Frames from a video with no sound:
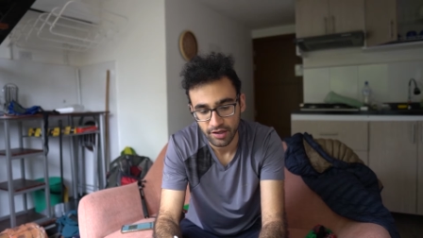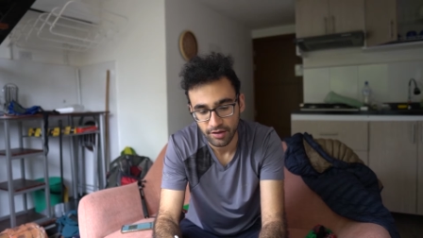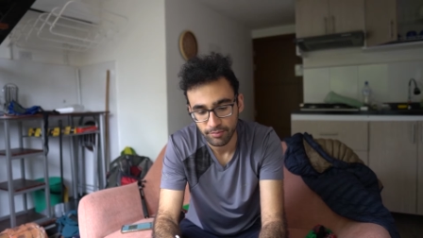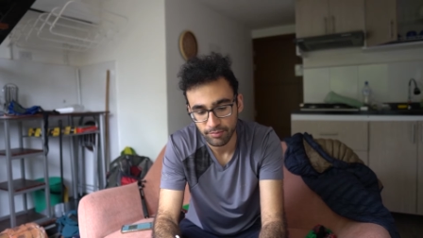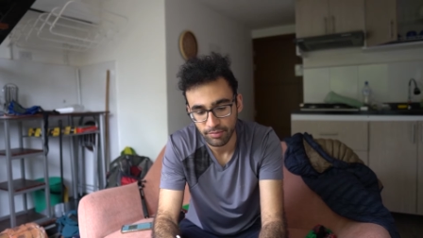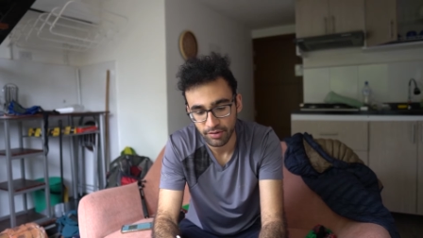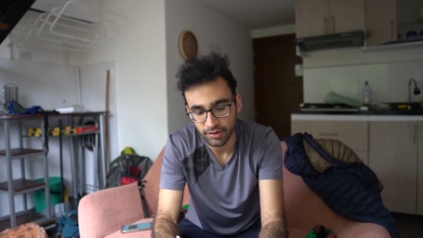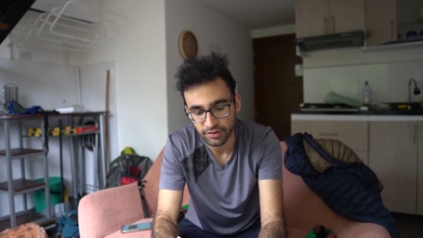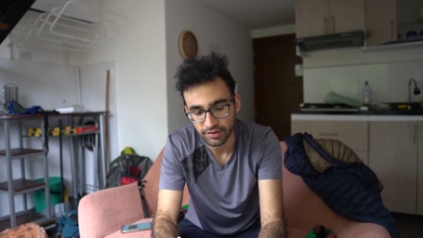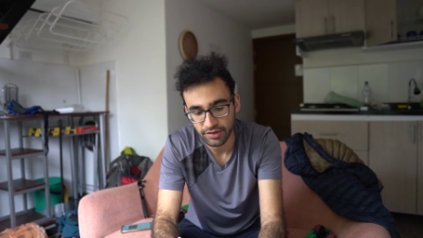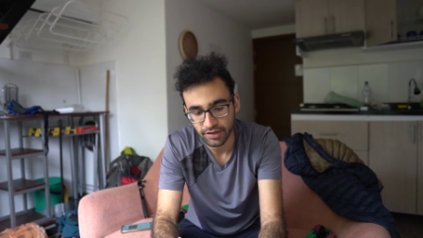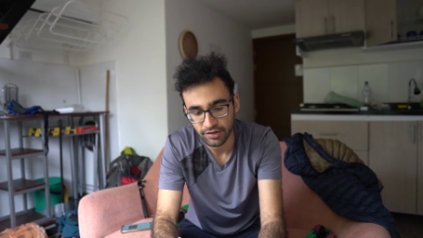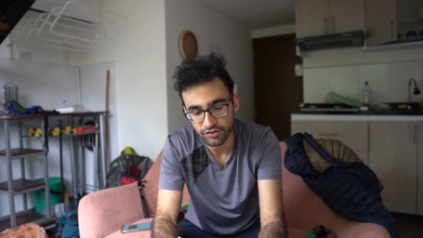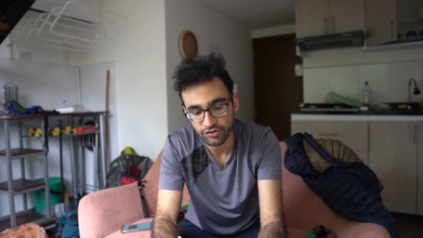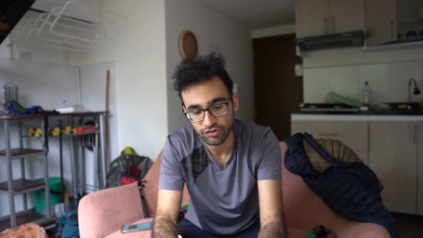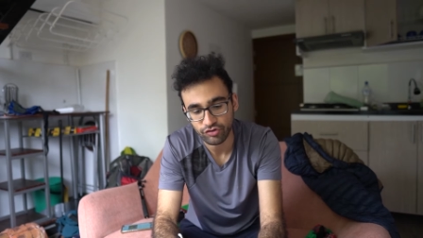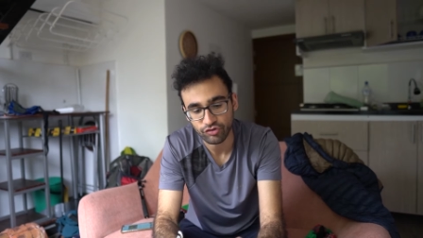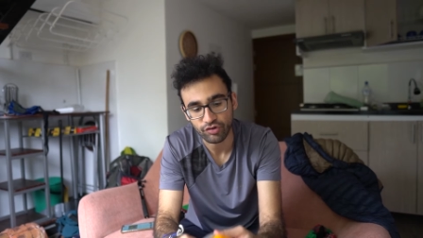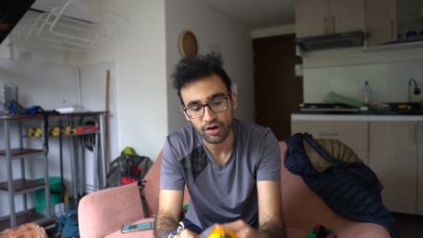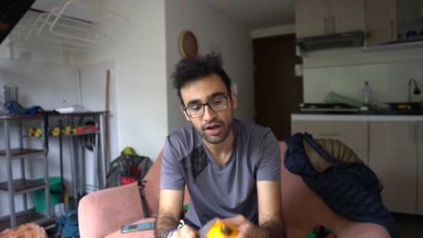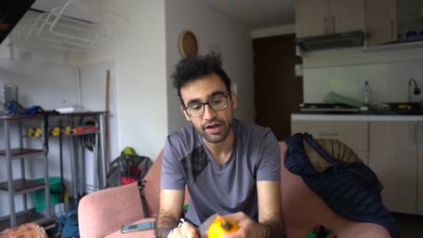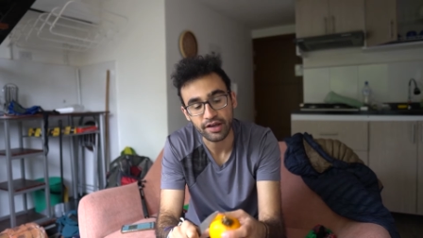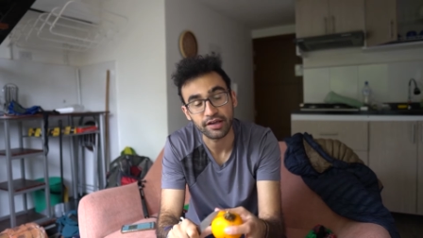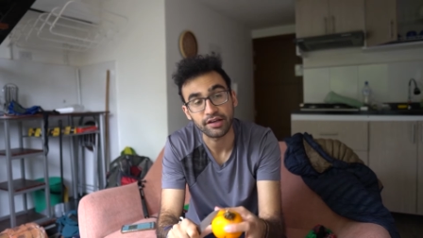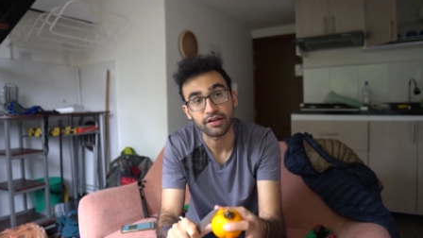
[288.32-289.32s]
but let's
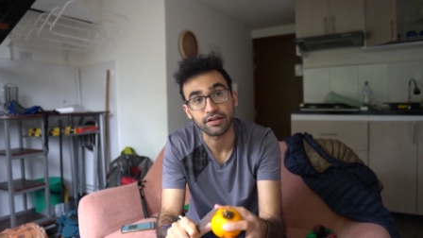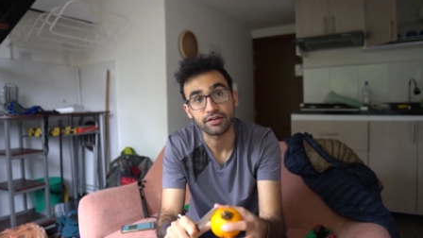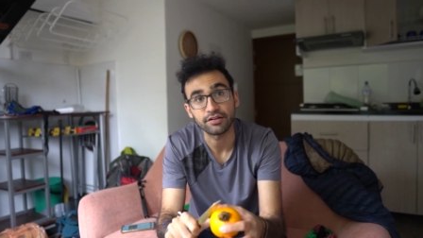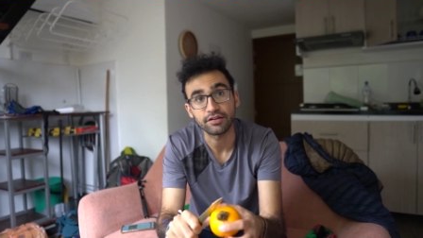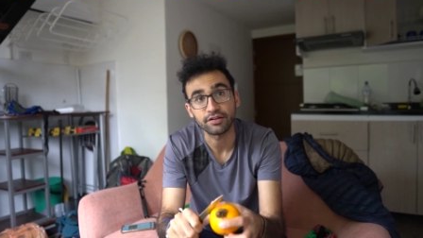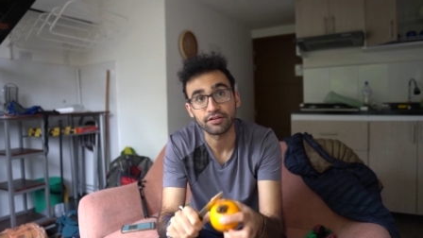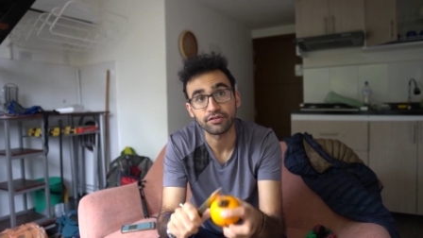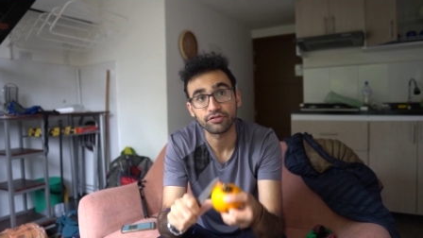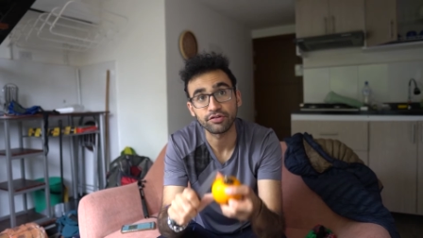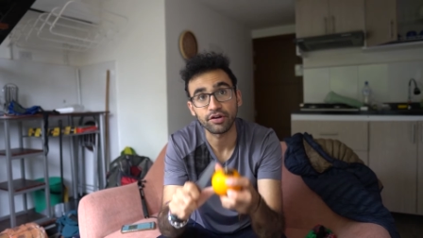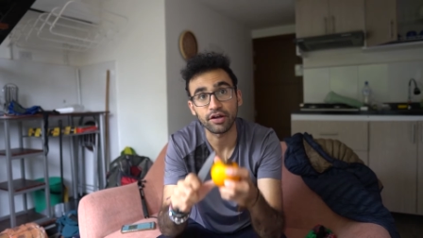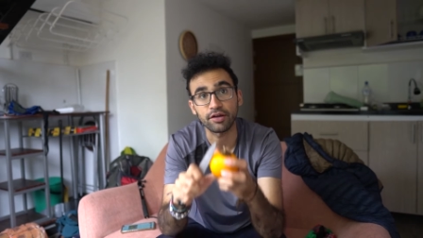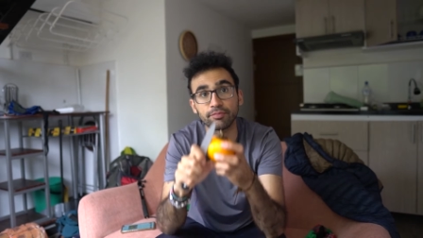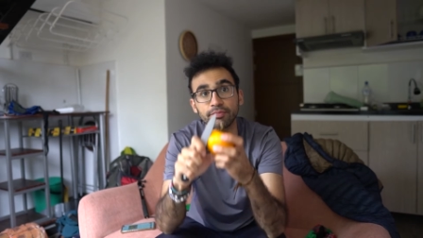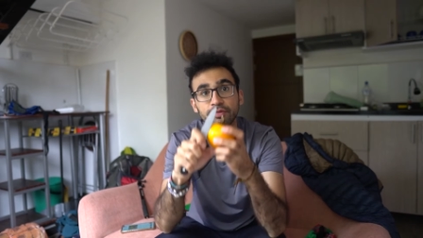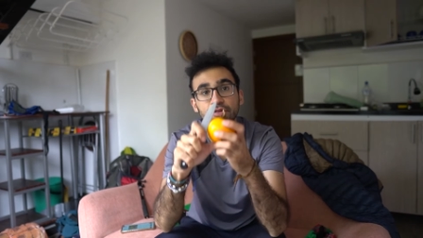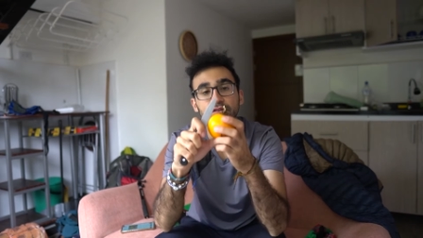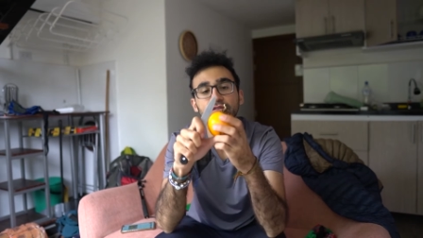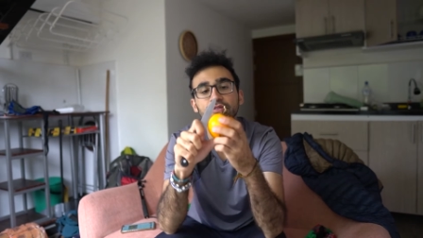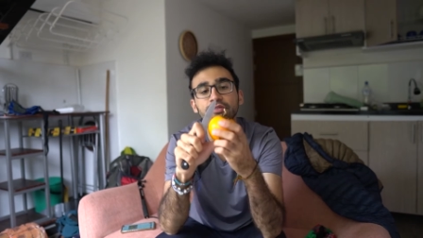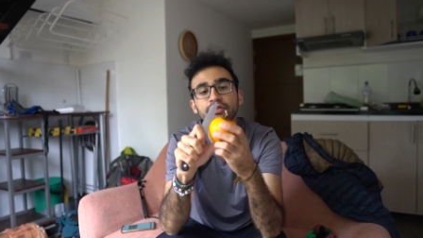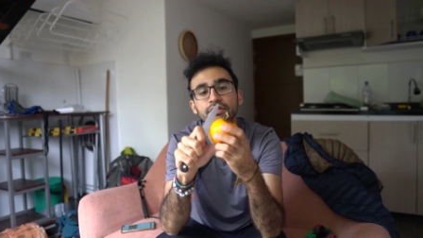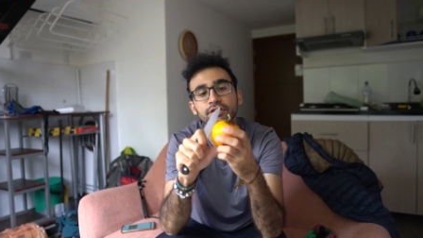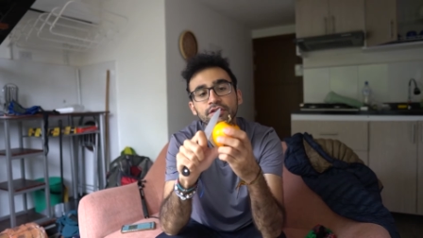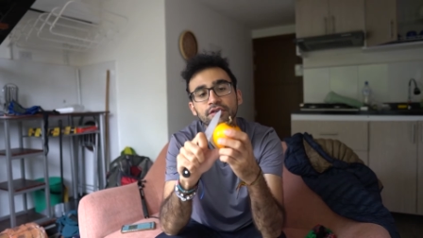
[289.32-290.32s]
try it. Let's try
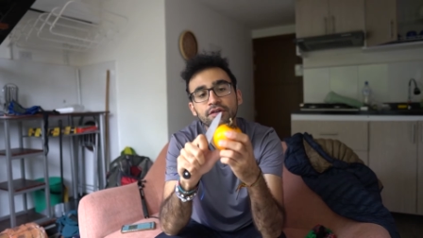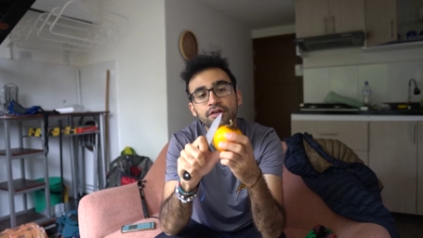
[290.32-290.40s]
these.